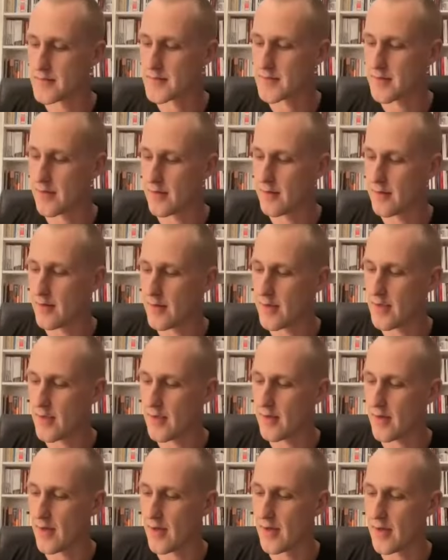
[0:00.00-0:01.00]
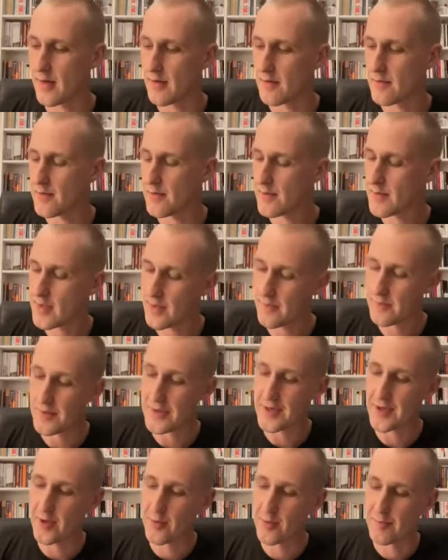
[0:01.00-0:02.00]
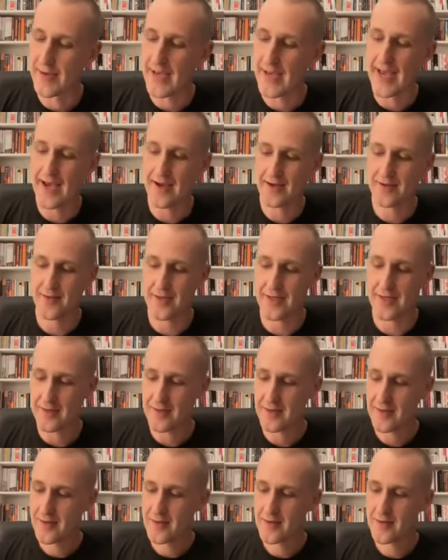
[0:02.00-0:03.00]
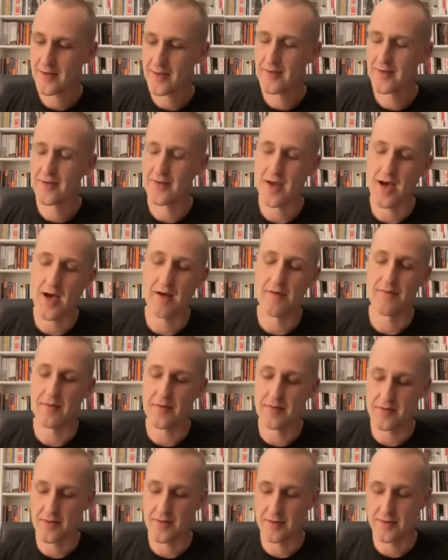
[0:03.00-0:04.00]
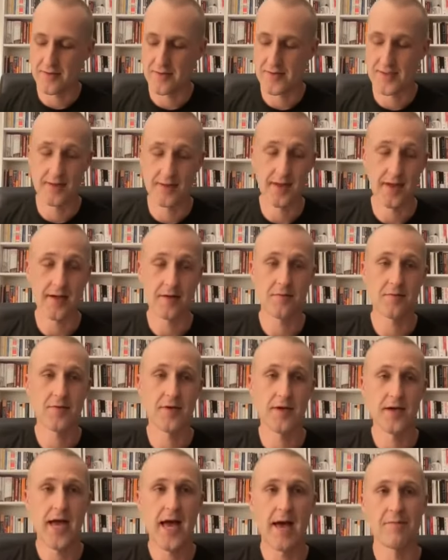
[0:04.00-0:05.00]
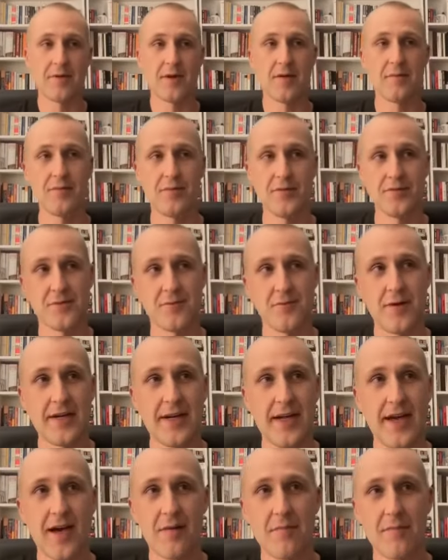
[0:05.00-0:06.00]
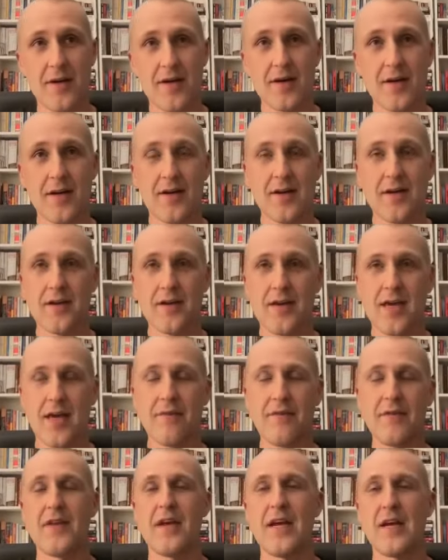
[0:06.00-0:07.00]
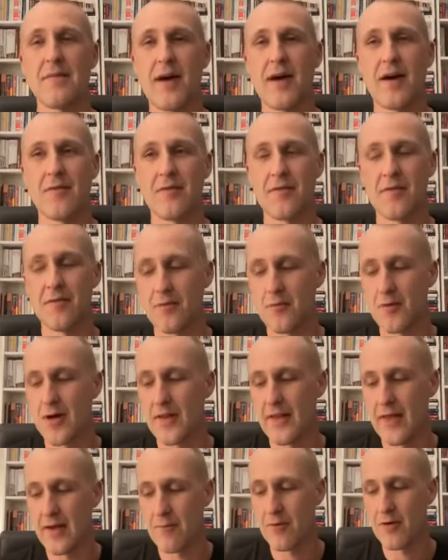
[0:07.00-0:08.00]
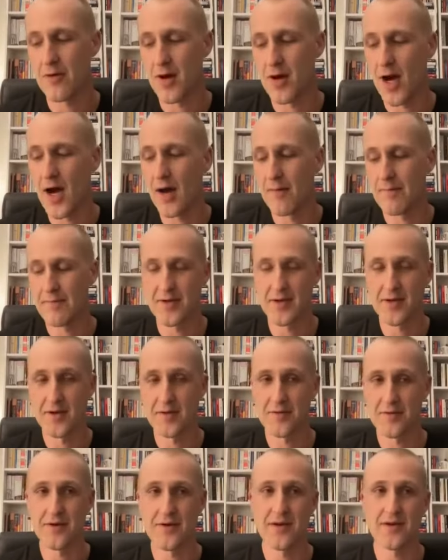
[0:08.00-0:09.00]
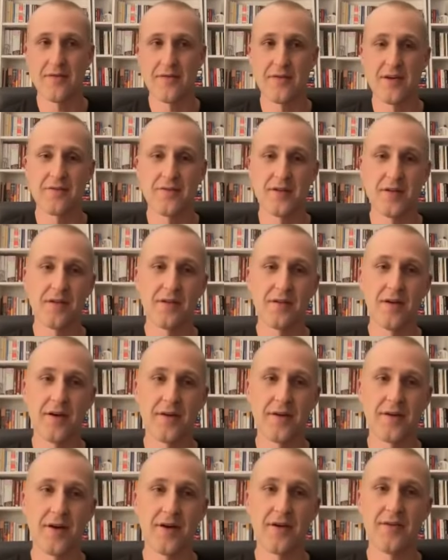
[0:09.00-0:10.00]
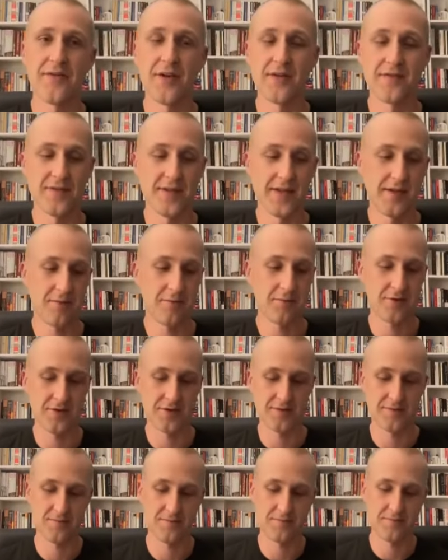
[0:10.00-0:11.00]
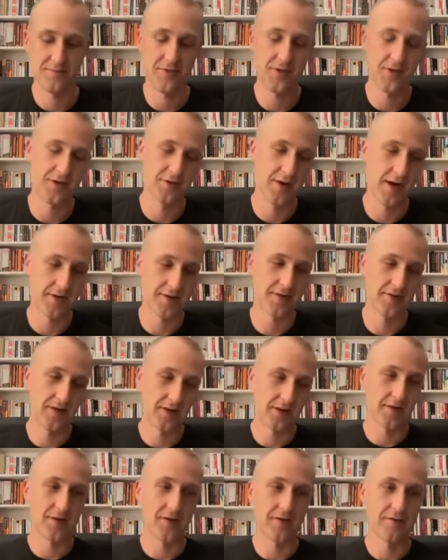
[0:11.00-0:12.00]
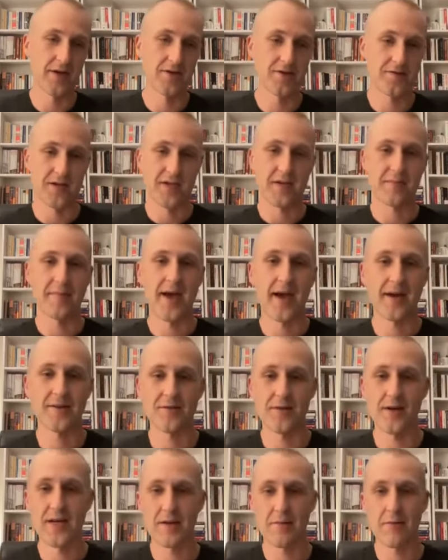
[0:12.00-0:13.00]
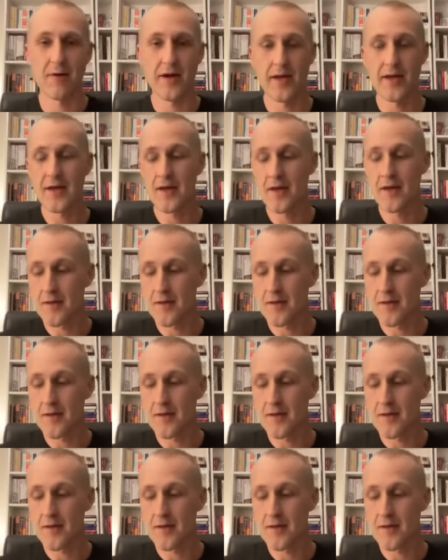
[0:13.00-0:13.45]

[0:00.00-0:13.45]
So if we go back, like, you said like the applicant pools are way down, but if we think about when they were up, you're getting 50, 100, 150, which is the direction that they'll eventually get back to anyway.